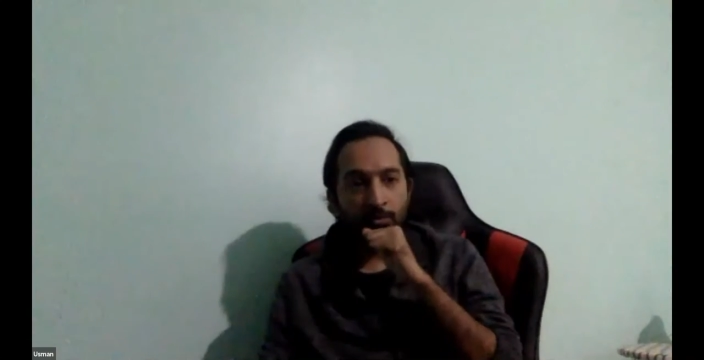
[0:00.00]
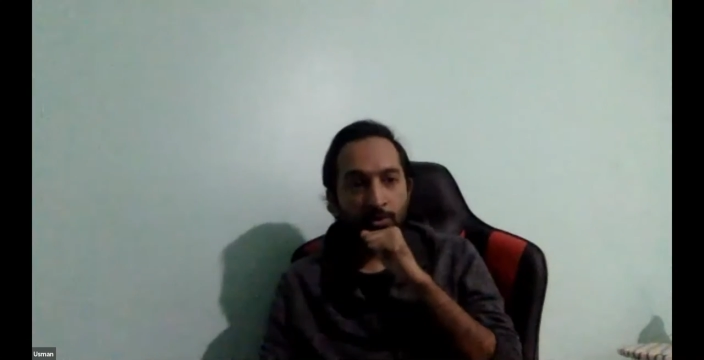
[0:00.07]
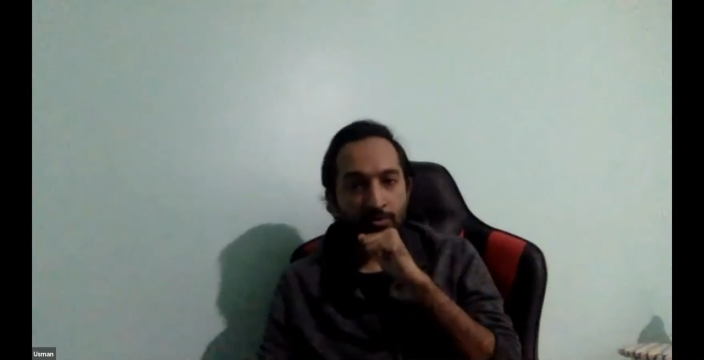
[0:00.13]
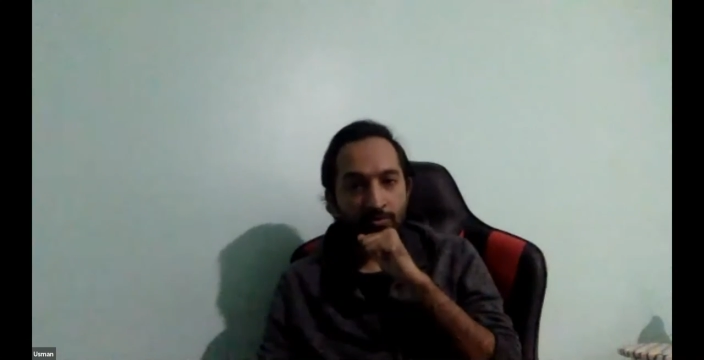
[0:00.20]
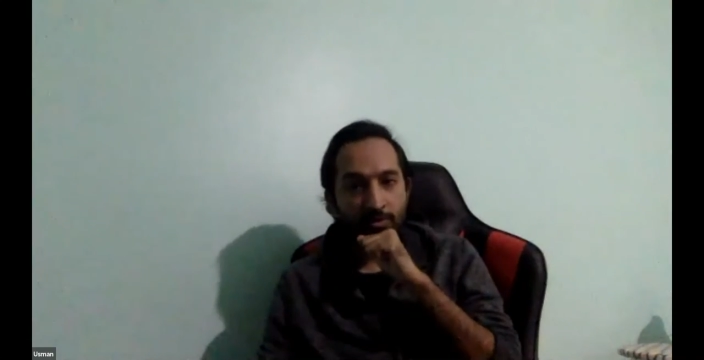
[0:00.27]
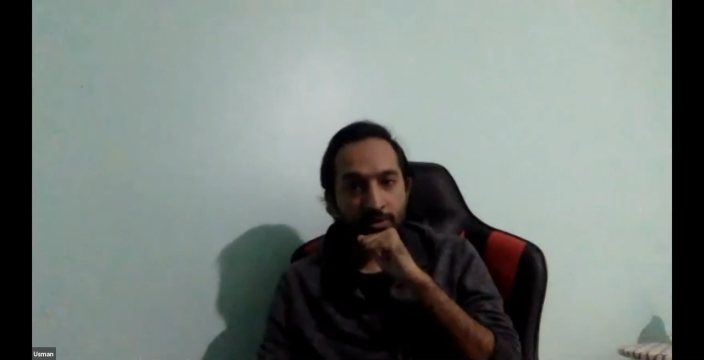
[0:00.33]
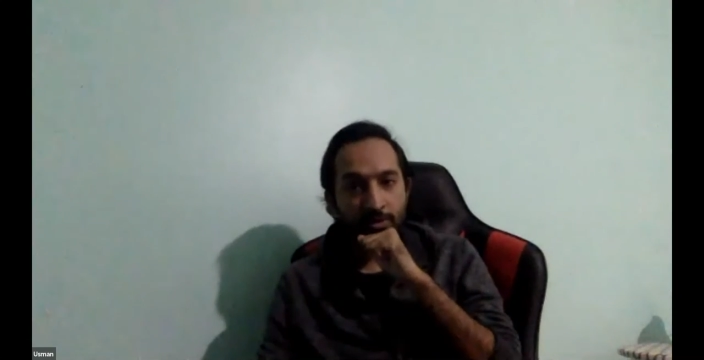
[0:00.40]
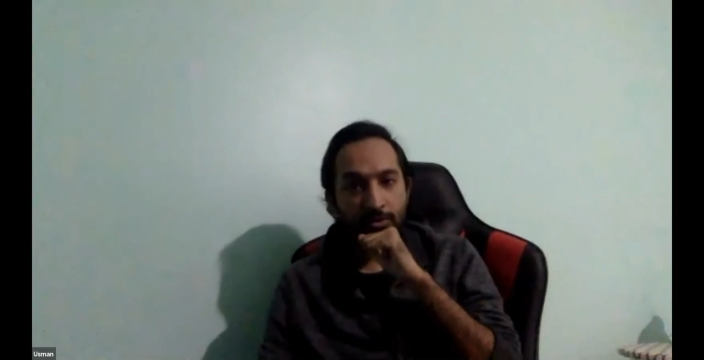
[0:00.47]

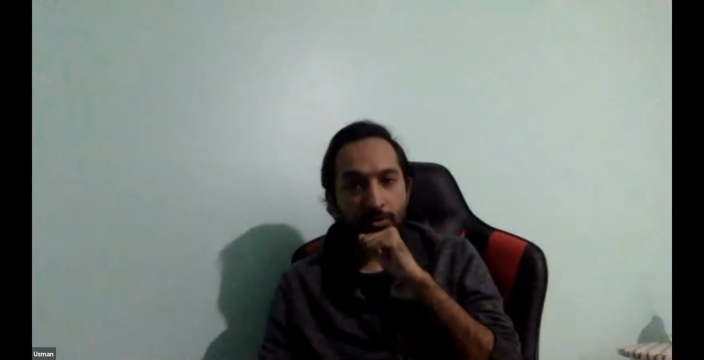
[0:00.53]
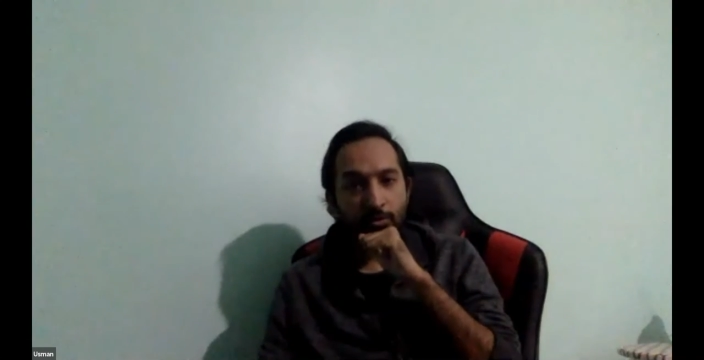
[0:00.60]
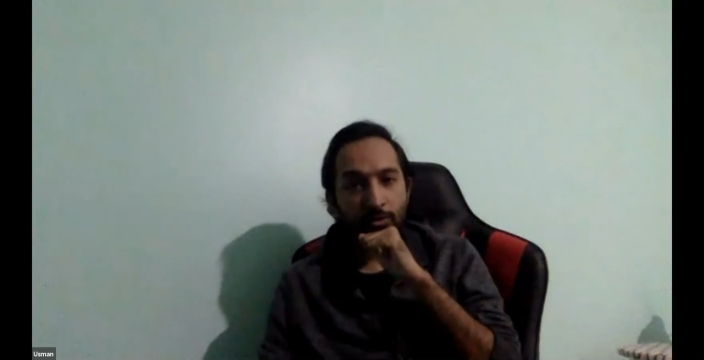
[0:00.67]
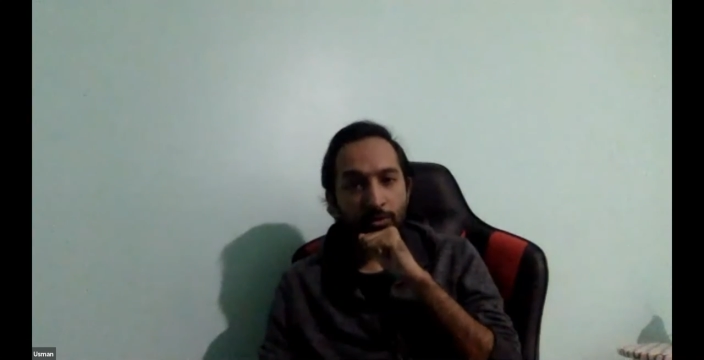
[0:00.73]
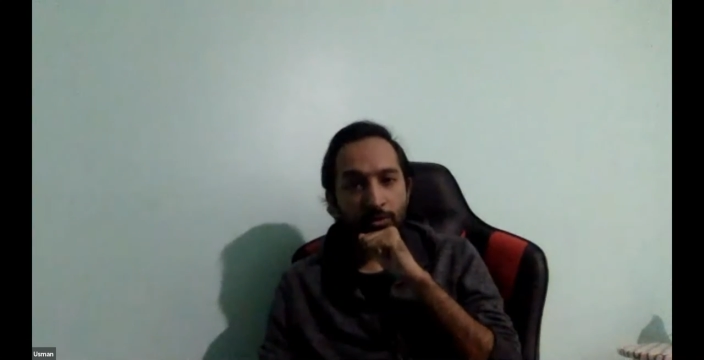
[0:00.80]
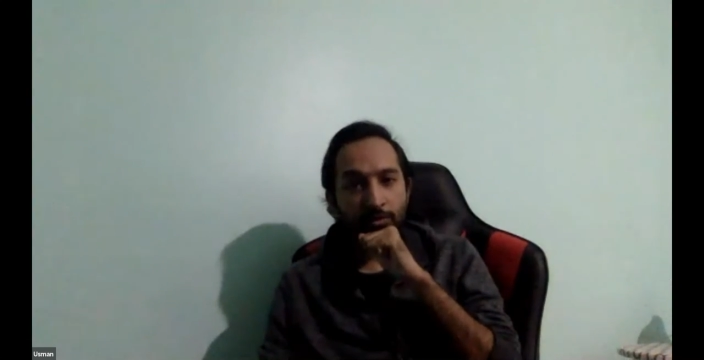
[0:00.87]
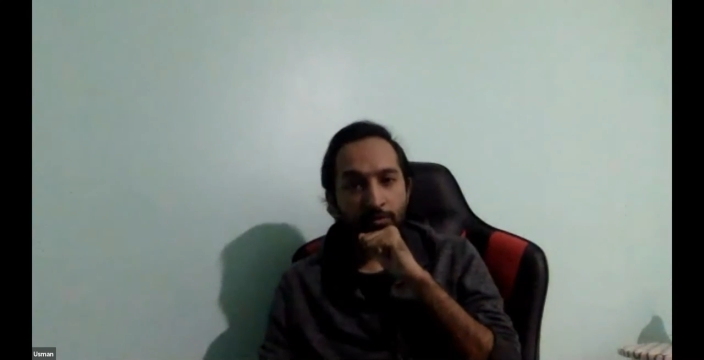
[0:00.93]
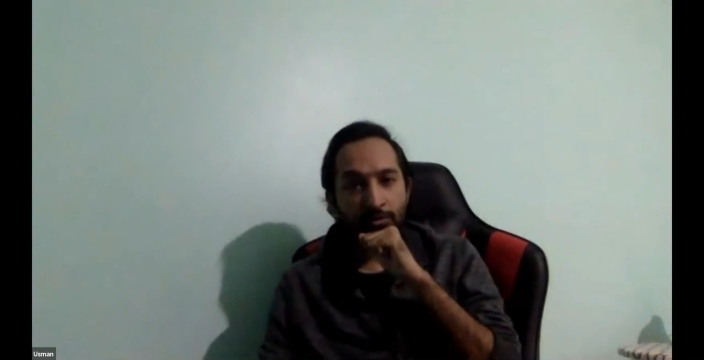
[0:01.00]
interested in
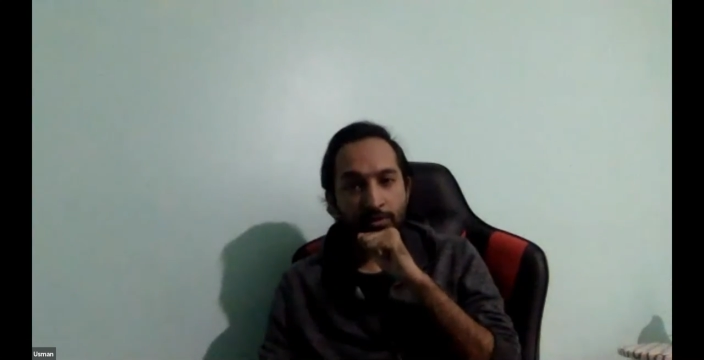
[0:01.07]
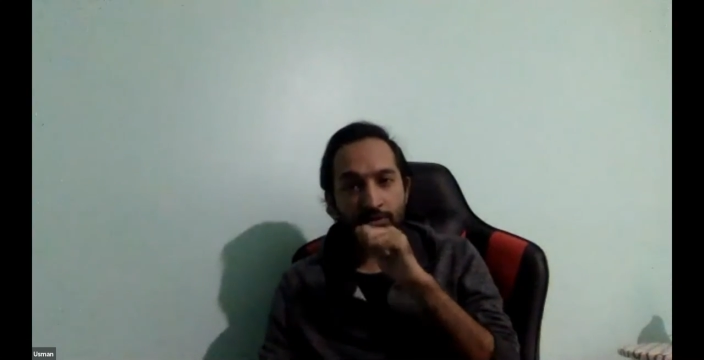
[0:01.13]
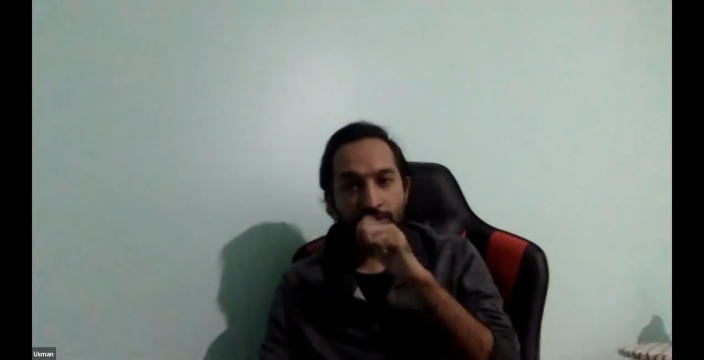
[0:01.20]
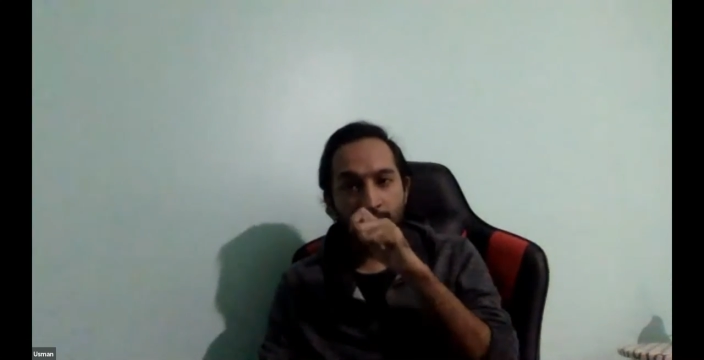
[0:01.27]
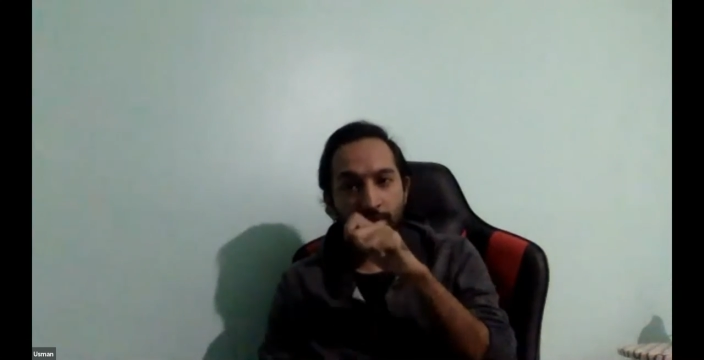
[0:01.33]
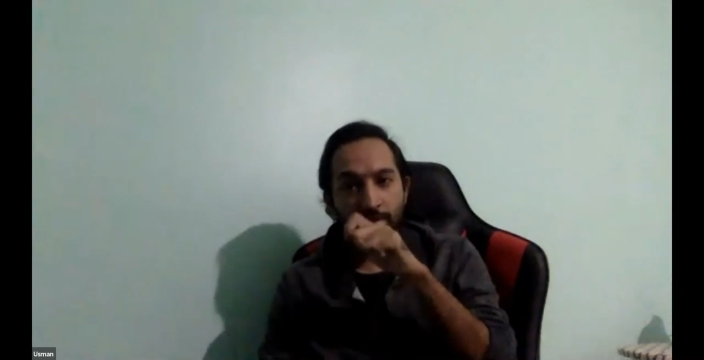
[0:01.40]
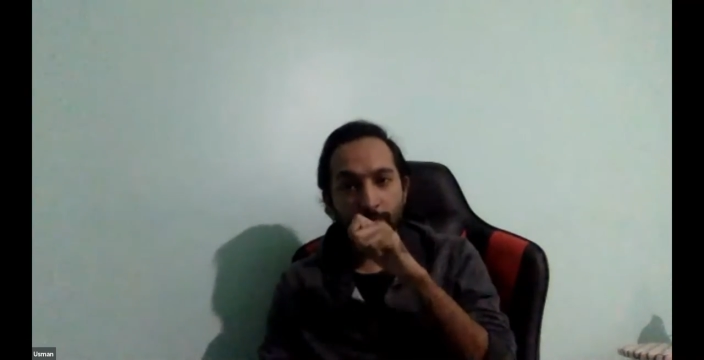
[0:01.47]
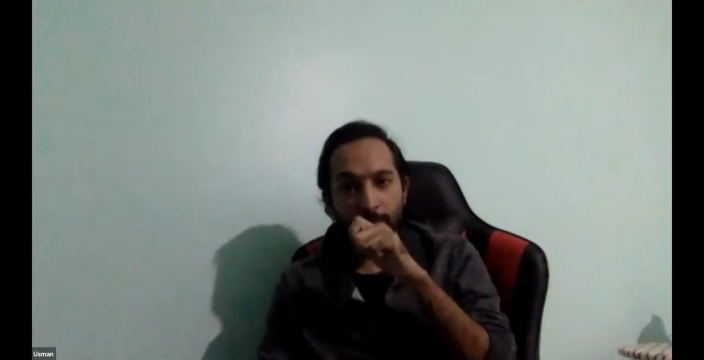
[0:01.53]
doing research
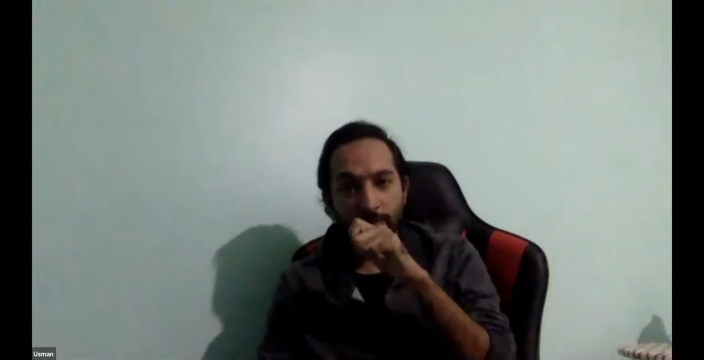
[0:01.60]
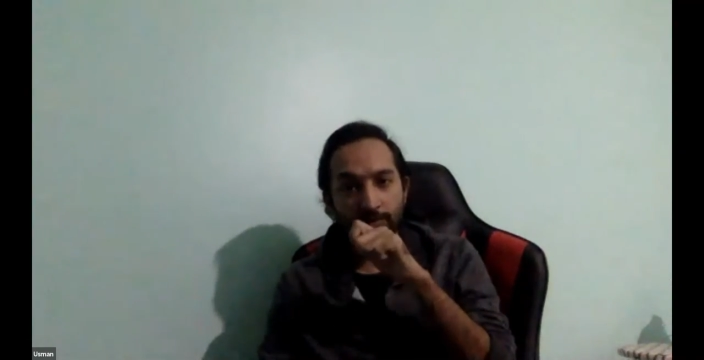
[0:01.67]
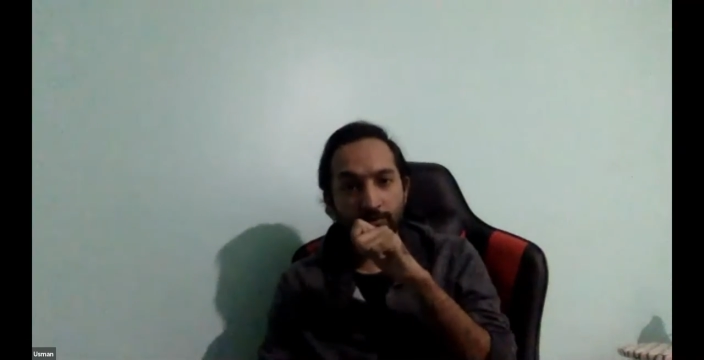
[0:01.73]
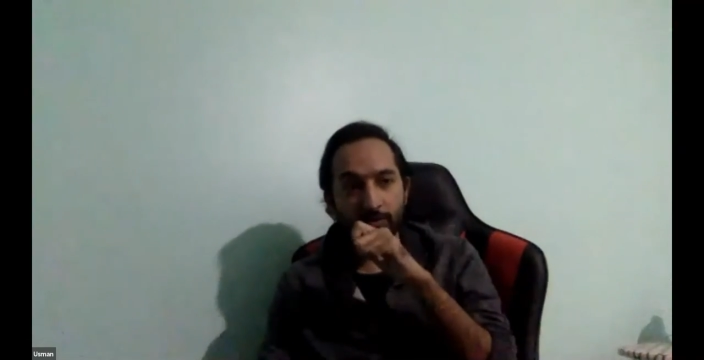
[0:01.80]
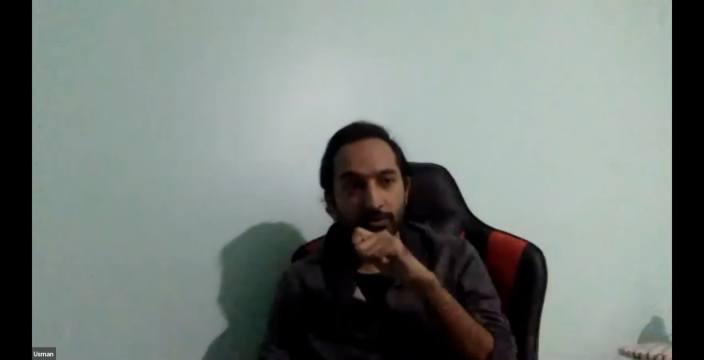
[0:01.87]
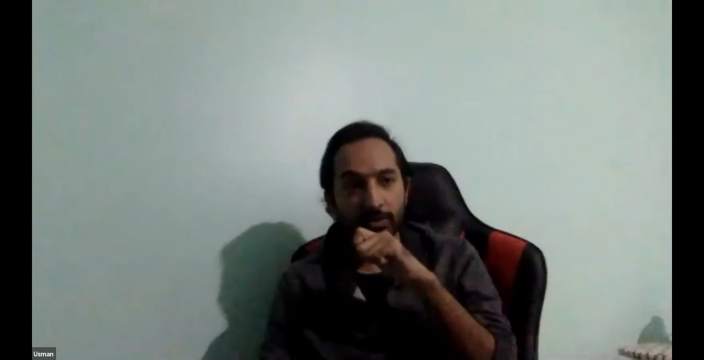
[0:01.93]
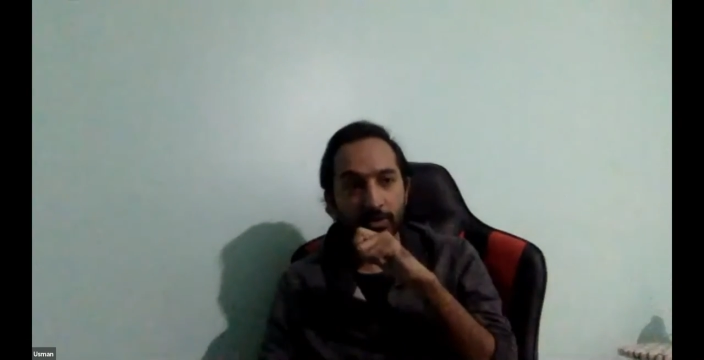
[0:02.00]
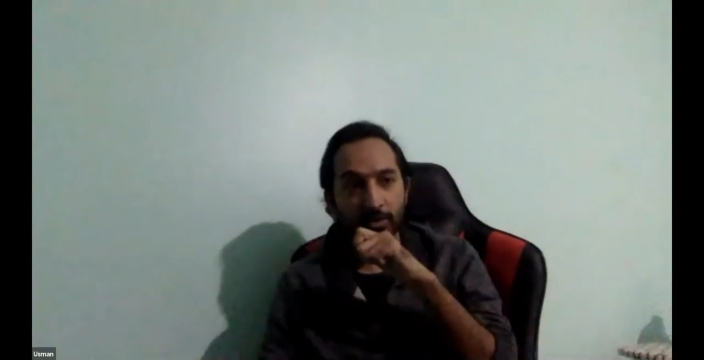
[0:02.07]
in this
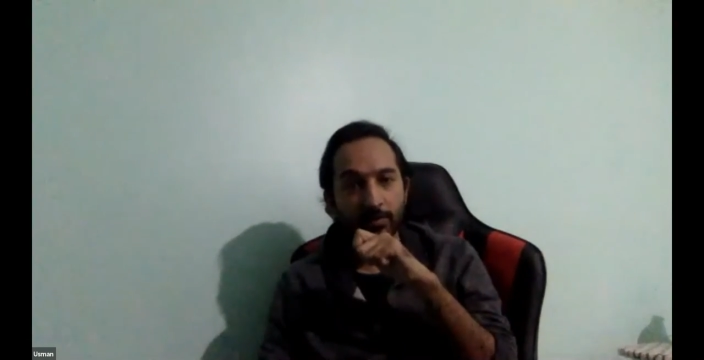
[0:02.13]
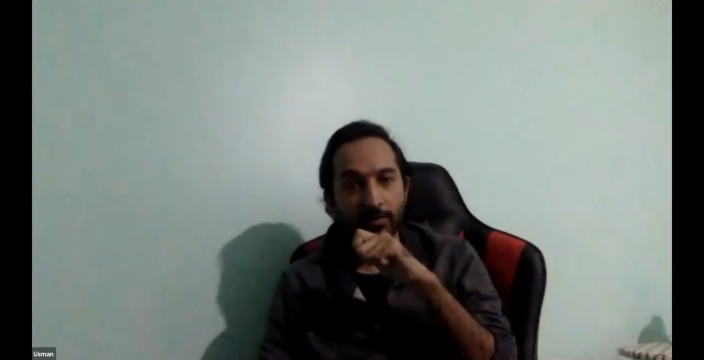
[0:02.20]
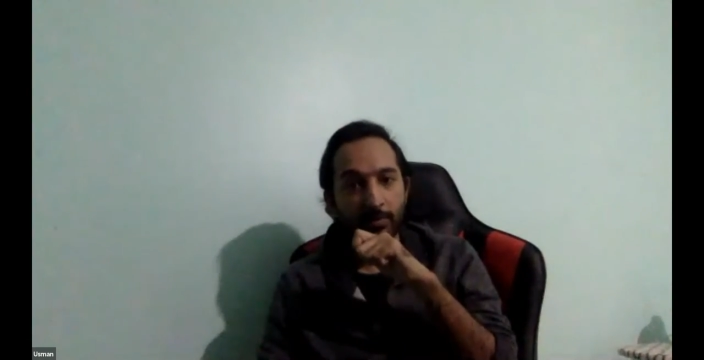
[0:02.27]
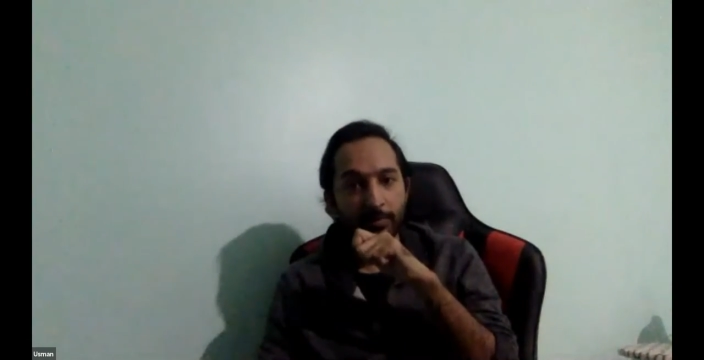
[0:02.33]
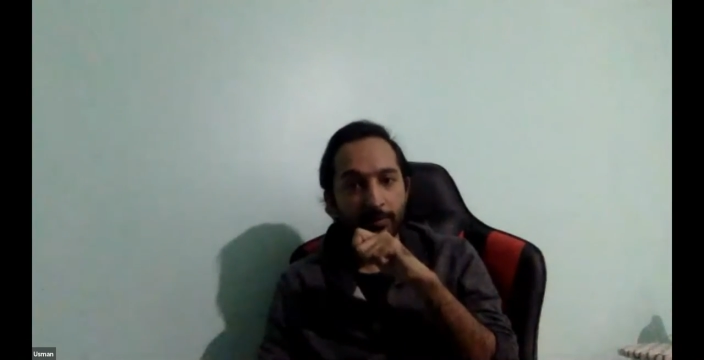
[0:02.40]
specific thing.